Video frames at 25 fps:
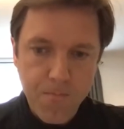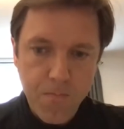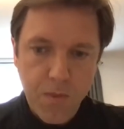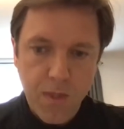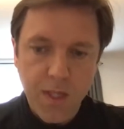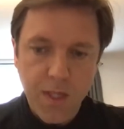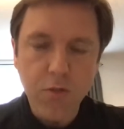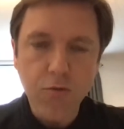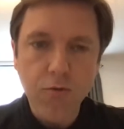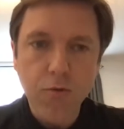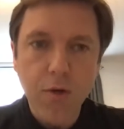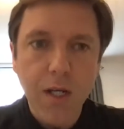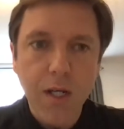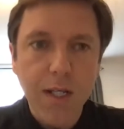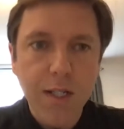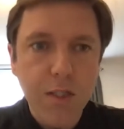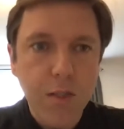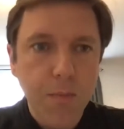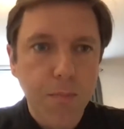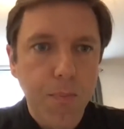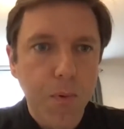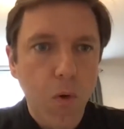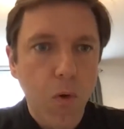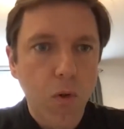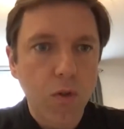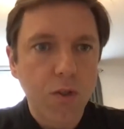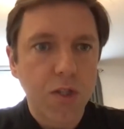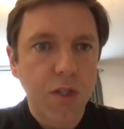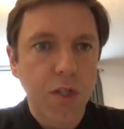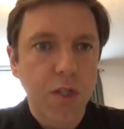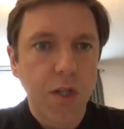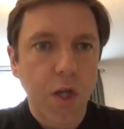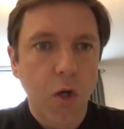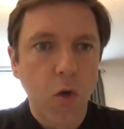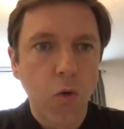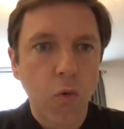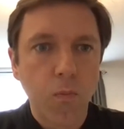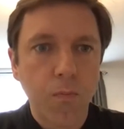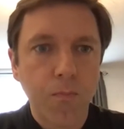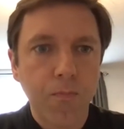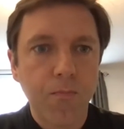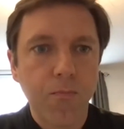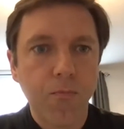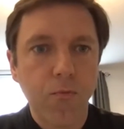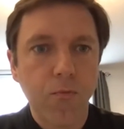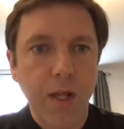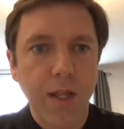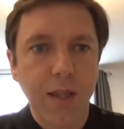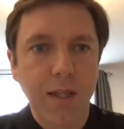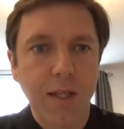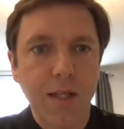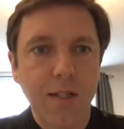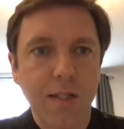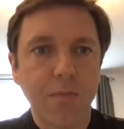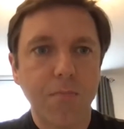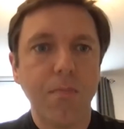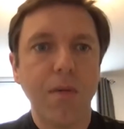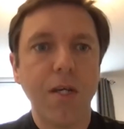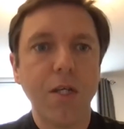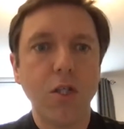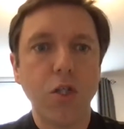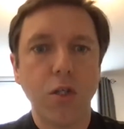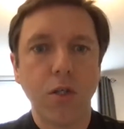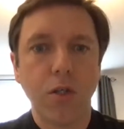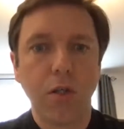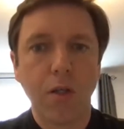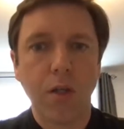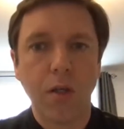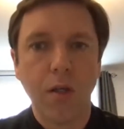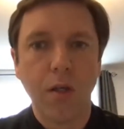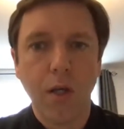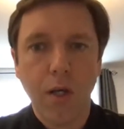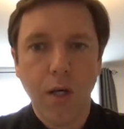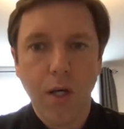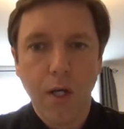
This really supports the Dome Red Deer's mission